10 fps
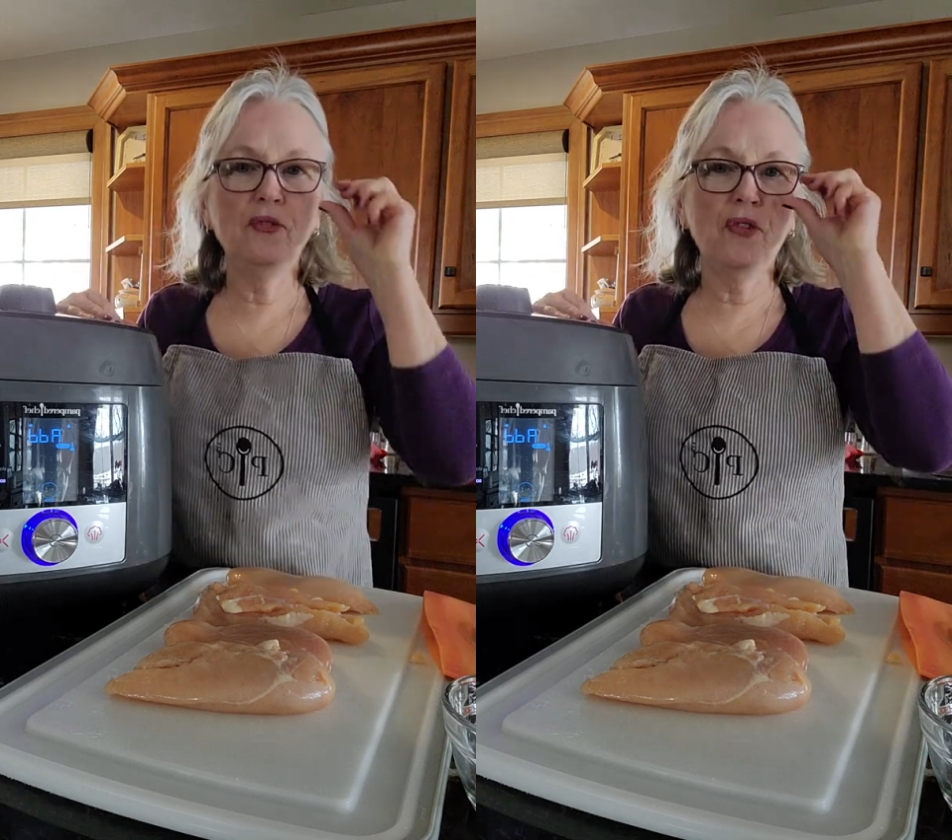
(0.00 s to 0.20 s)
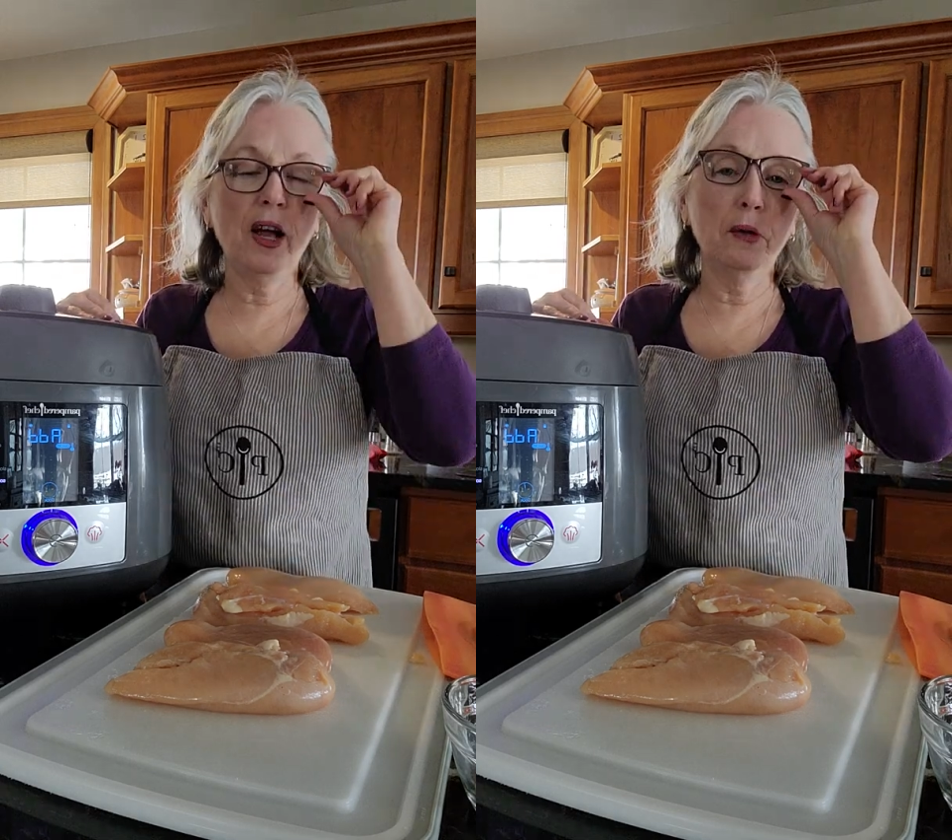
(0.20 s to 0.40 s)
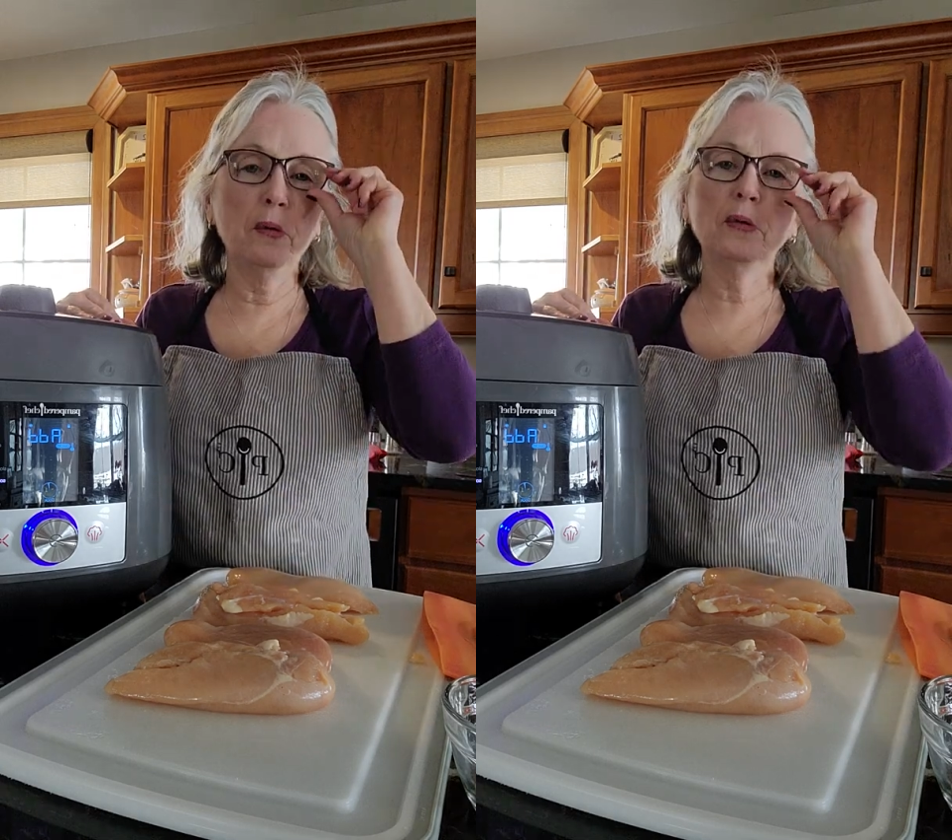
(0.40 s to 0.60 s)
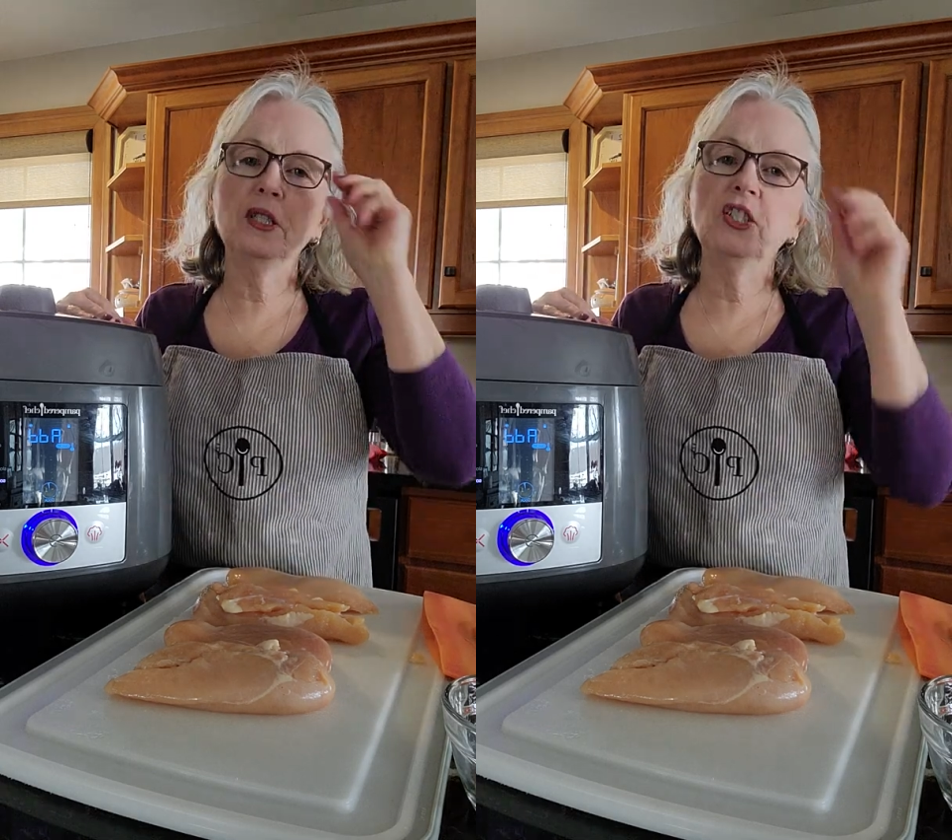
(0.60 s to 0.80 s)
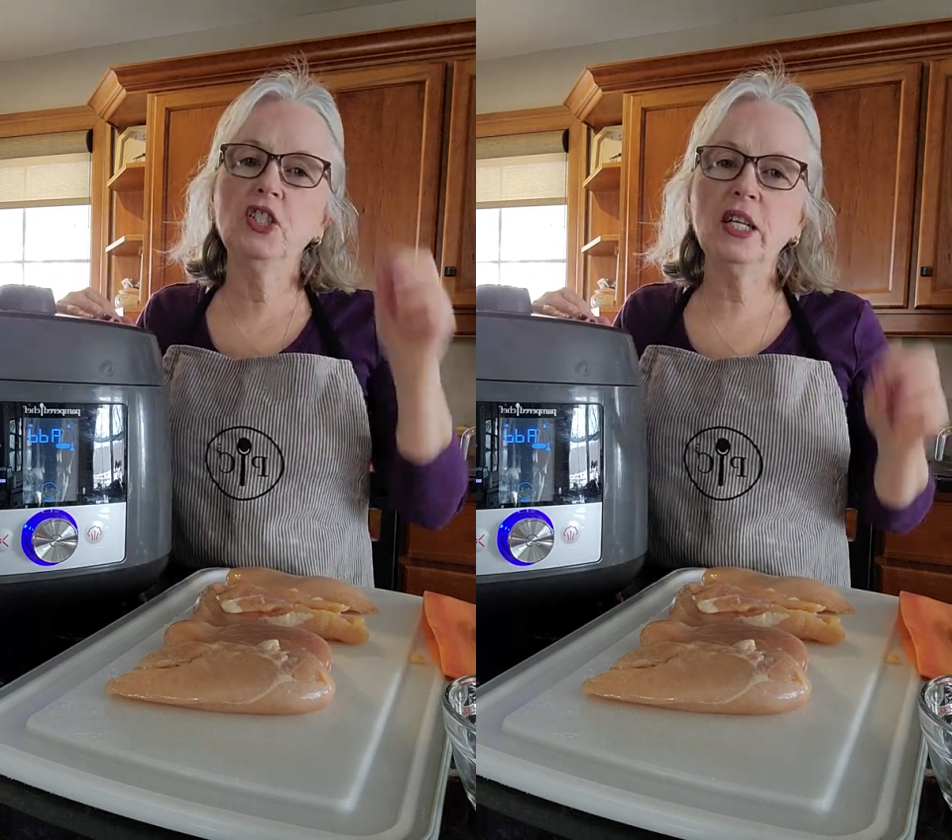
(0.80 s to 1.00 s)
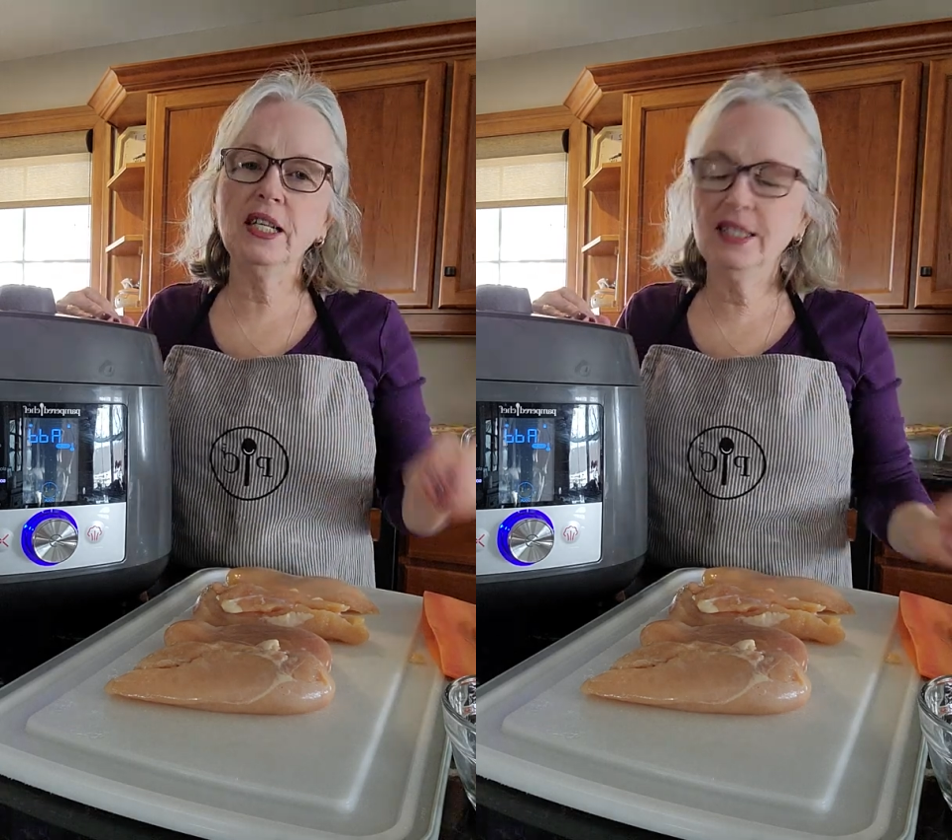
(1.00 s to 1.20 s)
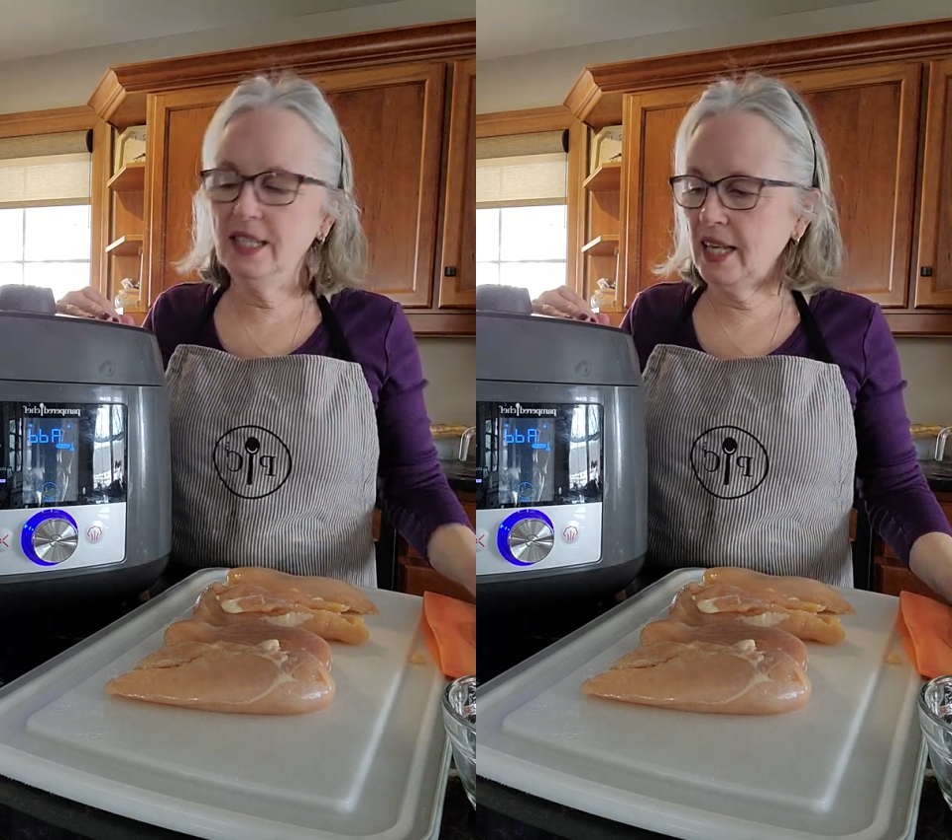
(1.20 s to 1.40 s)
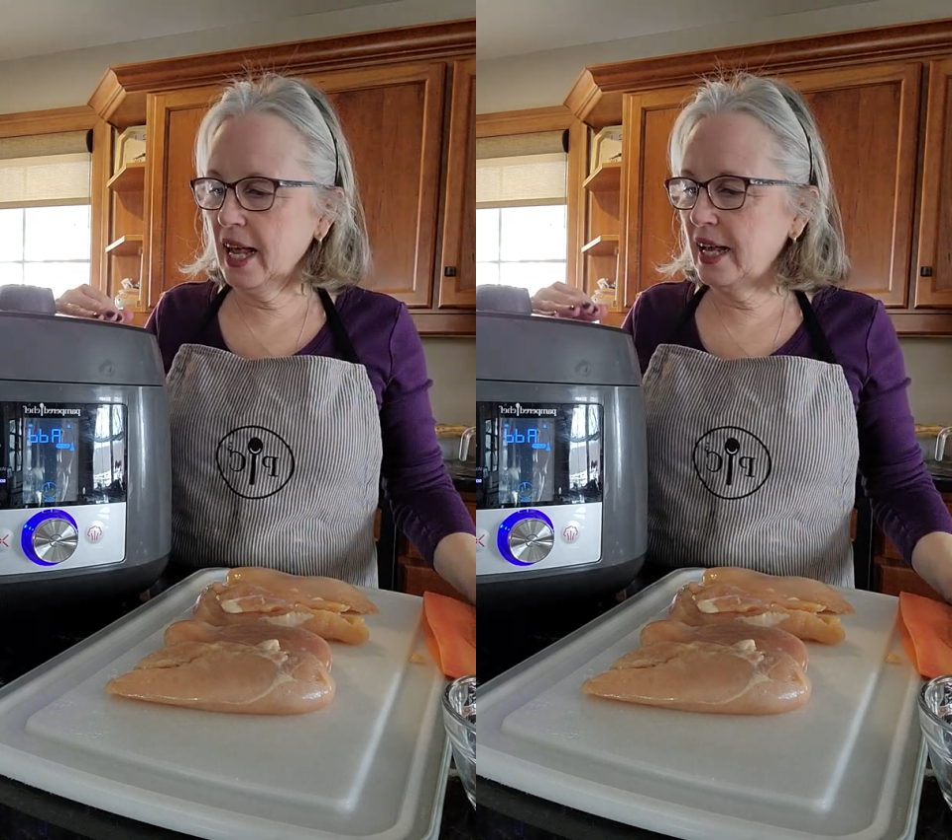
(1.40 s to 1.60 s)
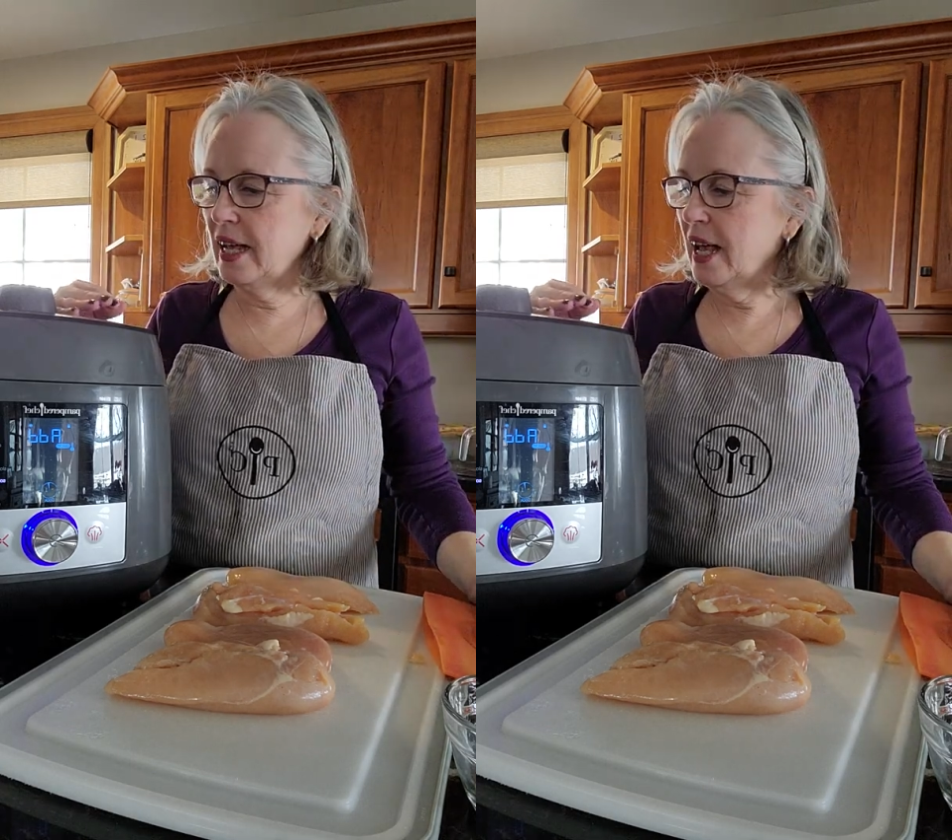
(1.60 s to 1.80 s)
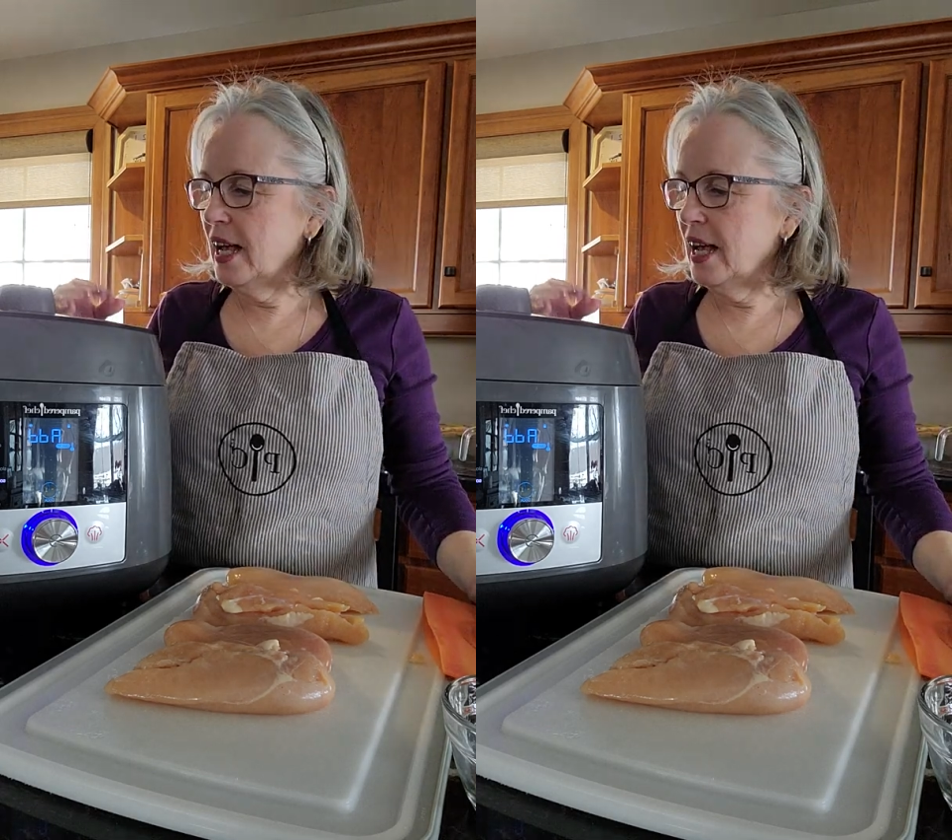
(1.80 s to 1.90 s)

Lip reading: fire roasted chicken today.